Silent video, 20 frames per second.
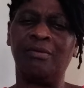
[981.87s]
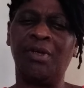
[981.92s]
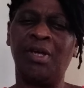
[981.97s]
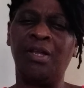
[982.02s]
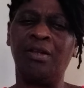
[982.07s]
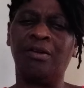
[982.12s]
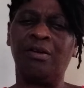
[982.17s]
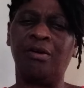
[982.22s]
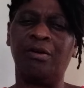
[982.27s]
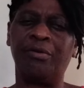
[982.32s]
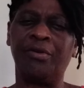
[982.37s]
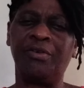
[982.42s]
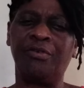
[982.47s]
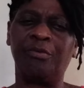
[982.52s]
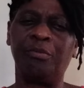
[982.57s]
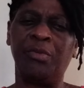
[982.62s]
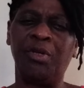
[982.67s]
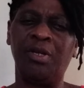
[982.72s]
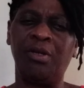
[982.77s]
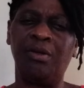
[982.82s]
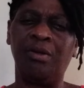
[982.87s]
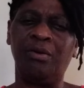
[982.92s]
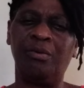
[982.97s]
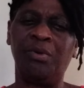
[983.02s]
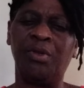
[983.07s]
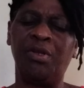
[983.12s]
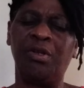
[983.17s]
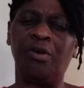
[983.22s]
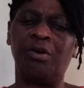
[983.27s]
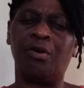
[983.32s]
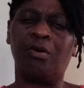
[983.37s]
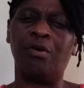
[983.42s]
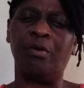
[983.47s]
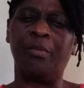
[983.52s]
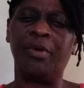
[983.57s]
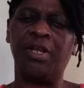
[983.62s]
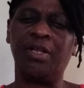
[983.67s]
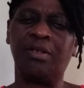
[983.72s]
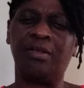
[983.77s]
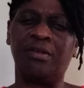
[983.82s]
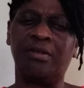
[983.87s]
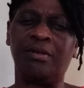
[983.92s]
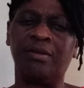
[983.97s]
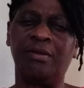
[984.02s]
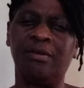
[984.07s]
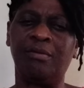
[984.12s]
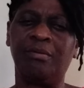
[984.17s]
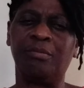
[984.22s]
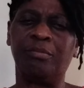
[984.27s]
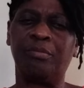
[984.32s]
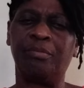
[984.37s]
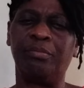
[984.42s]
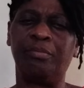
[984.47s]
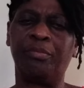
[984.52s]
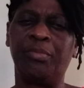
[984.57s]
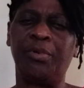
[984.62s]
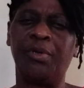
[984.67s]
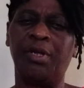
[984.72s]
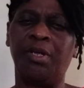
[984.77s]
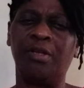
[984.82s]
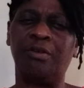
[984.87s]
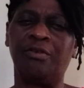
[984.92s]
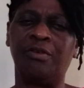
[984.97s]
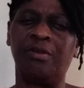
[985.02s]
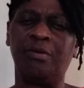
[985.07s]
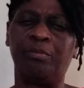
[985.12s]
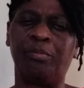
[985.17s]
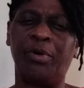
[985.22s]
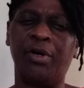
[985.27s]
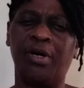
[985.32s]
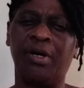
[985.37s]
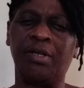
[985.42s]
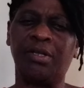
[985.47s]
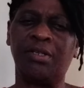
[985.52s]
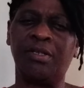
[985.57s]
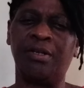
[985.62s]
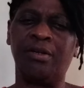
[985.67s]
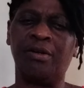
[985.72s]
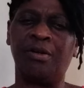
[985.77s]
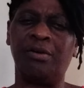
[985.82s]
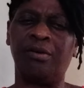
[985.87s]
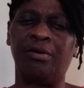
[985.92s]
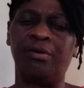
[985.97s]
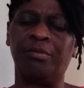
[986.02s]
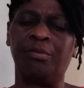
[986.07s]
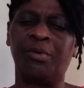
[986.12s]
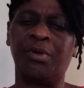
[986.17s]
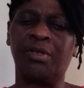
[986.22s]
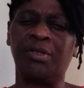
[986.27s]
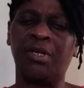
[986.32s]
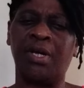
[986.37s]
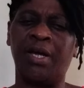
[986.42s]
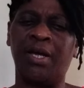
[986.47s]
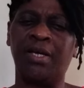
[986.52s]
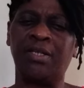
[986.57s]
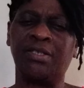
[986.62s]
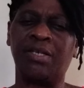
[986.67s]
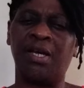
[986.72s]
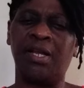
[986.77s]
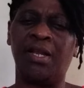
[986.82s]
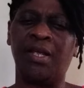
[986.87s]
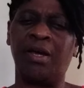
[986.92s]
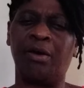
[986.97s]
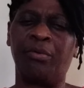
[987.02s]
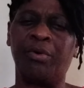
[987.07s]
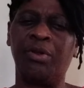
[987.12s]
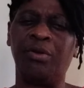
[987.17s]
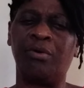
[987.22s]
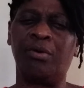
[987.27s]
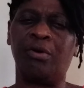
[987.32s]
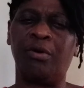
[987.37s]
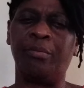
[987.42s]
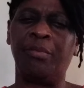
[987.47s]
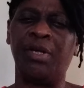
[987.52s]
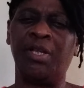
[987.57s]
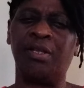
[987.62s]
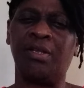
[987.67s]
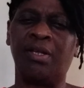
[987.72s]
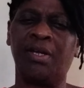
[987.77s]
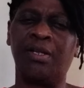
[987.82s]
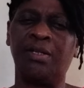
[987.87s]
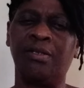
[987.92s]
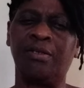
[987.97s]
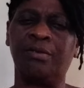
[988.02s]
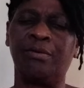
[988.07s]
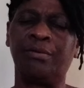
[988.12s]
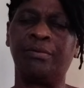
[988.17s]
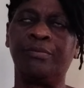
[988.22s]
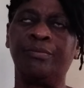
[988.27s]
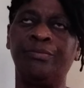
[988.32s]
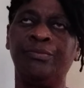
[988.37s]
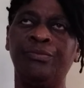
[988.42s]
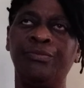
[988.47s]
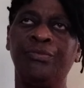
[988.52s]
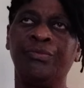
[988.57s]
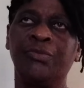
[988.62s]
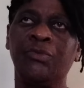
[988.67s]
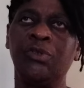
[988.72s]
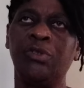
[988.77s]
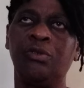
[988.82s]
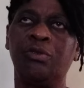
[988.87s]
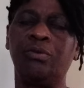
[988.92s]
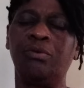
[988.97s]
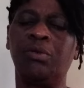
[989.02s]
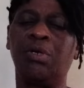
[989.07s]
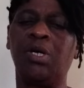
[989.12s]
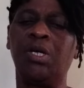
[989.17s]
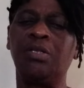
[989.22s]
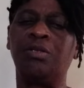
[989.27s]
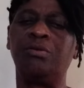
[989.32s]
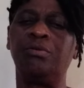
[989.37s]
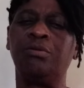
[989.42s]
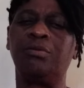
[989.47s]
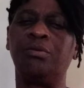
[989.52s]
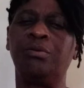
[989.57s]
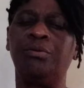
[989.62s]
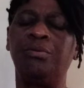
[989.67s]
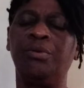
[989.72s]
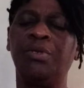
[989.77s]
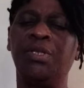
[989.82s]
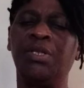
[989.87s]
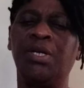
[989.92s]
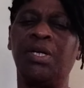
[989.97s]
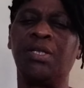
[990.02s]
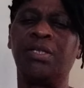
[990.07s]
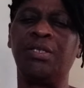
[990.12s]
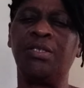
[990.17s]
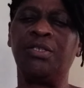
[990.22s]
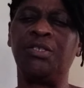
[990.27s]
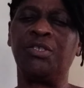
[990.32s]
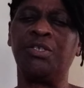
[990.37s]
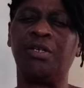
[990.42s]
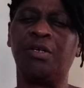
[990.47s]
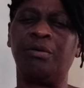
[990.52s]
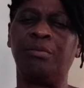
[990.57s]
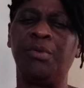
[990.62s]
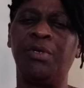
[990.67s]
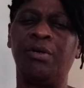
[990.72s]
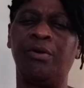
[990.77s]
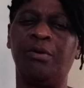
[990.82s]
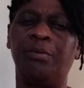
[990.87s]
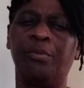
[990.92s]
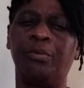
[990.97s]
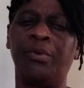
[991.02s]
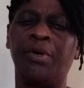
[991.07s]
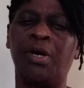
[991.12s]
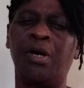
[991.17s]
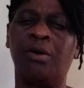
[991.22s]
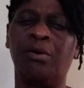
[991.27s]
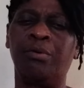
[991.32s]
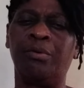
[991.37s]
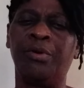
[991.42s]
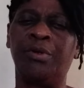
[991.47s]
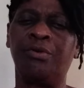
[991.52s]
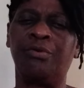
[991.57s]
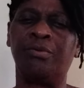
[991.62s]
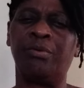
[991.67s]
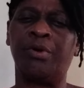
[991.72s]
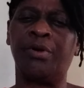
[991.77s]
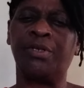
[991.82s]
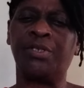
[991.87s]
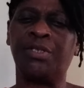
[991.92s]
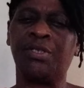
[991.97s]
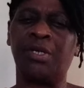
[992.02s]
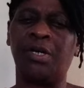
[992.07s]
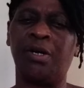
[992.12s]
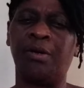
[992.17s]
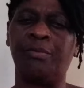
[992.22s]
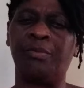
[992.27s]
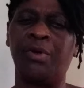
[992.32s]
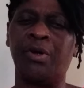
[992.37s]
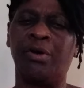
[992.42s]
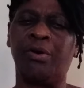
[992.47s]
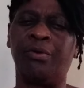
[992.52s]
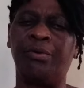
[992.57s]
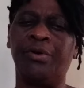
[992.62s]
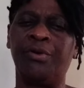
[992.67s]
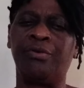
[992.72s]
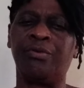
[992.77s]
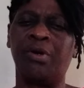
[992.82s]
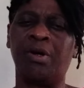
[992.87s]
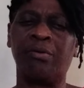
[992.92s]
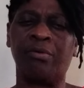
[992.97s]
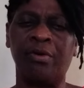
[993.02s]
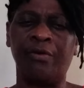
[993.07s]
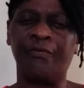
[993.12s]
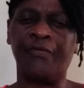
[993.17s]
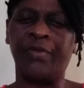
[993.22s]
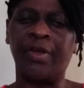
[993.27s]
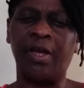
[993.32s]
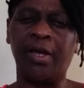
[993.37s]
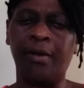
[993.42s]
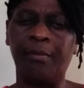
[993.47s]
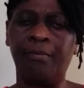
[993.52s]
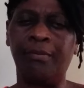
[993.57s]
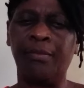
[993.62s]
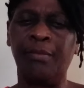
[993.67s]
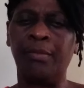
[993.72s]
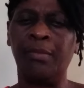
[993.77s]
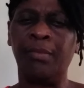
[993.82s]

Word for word: encourage me in your comment page part there a lot guys i like when you comment and you know so continue to doing that it cheer me up we are going through our storm we are going through a rough time